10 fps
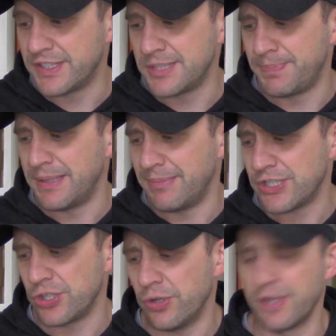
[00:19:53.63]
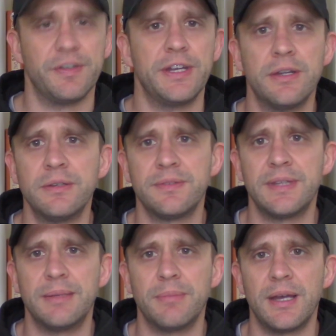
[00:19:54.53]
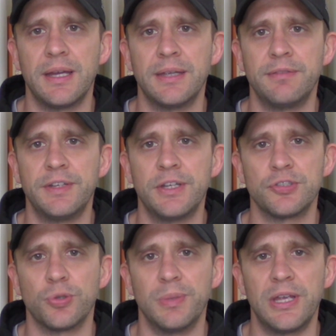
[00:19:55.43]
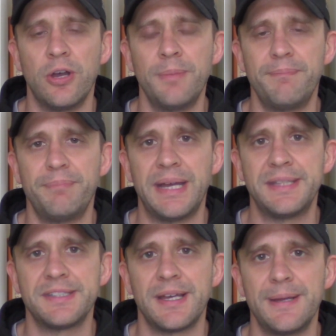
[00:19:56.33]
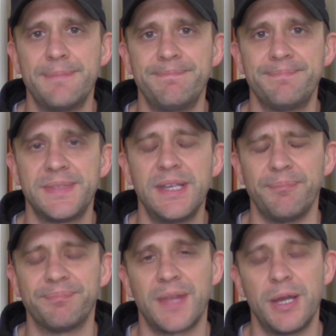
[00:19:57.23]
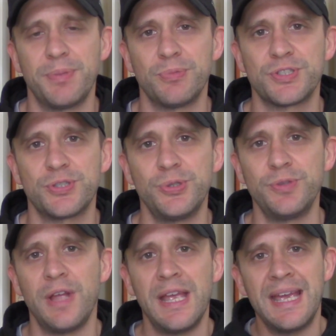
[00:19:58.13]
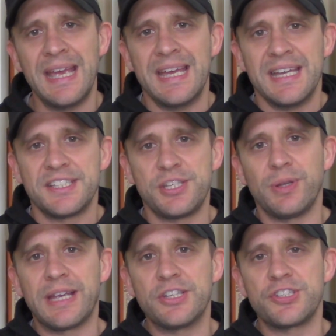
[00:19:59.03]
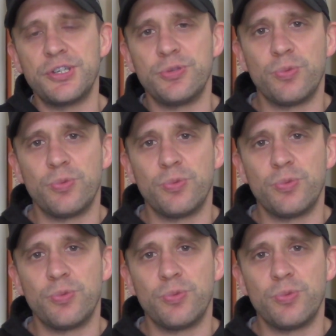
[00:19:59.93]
This has been a much longer video than my videos normally are, but yeah, hope it was cool. See you all again soon.